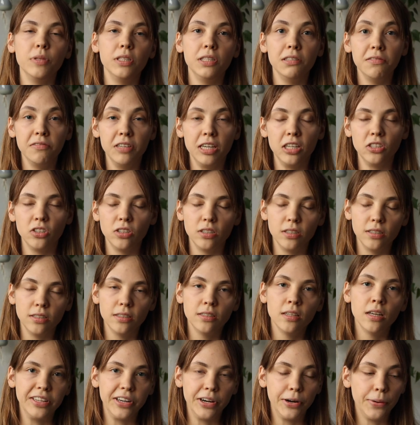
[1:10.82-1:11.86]
deviations
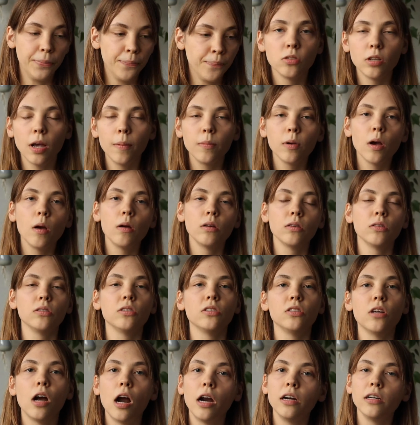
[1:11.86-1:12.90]
there. So I'm going to
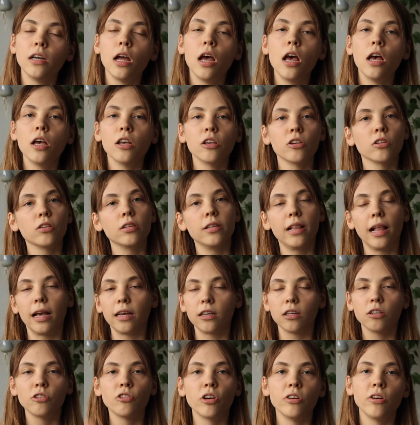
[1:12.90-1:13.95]
start
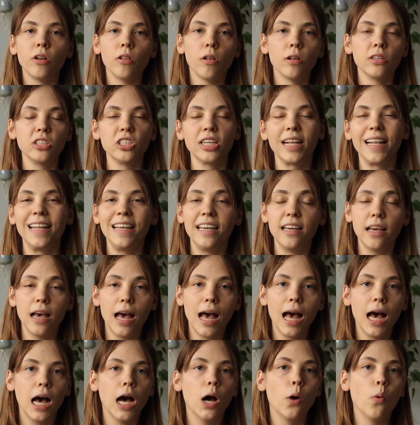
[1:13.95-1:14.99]
like chronologically
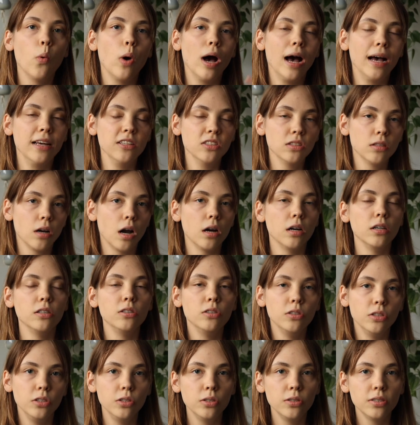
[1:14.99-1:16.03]
how I started
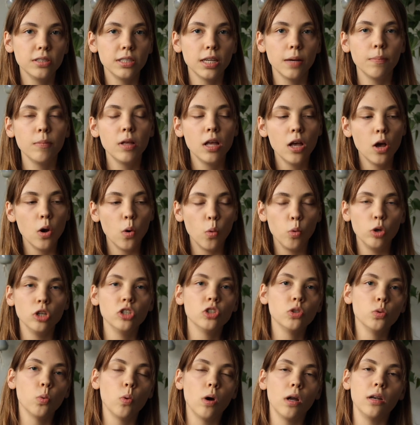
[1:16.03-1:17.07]
to use them,
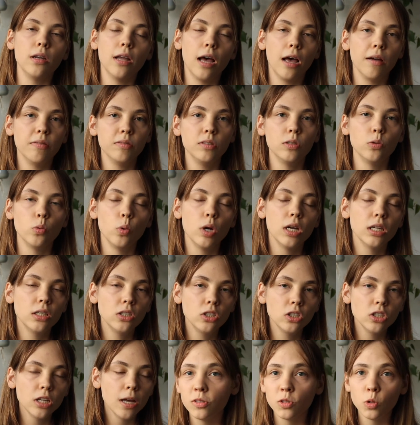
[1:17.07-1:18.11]
which one after
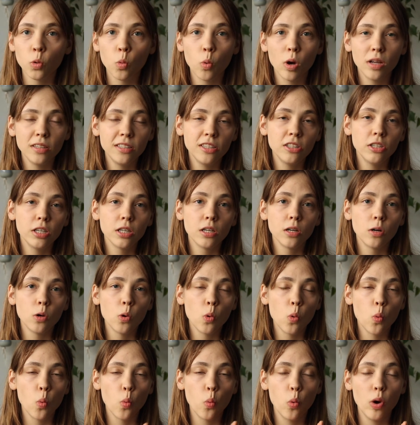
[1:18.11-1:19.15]
which. So 1 year
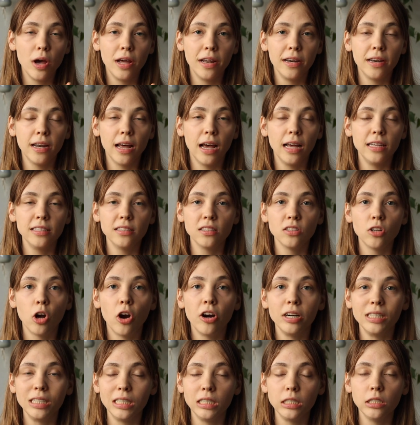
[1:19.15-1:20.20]
ago, when I
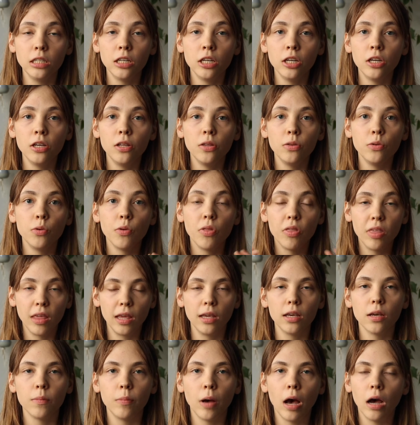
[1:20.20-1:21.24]
started to
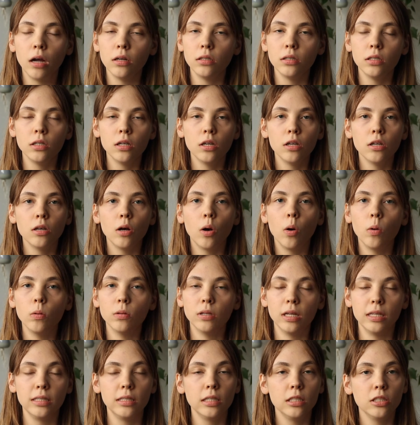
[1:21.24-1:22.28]
think about all
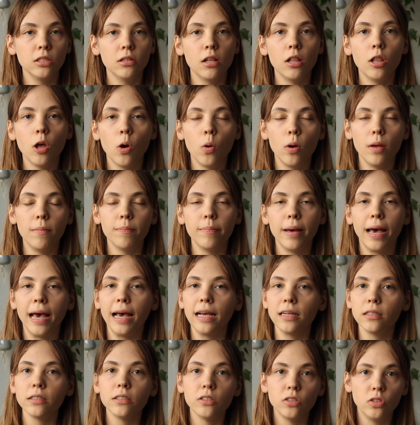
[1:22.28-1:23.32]
that low
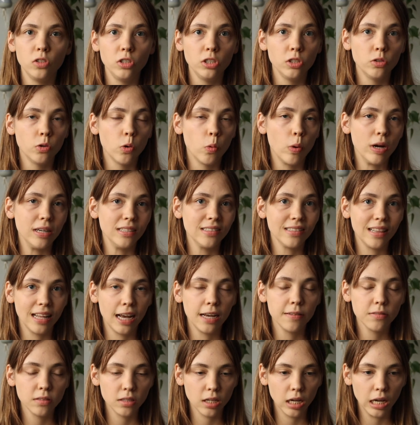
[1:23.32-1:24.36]
impact, zero waste
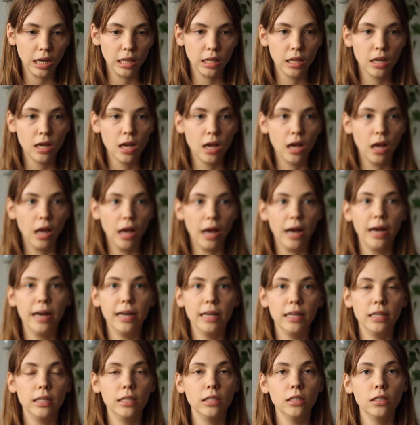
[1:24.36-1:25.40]
lifestyle,
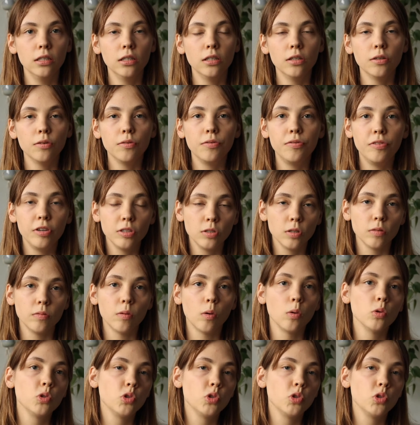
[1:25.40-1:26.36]
I first of all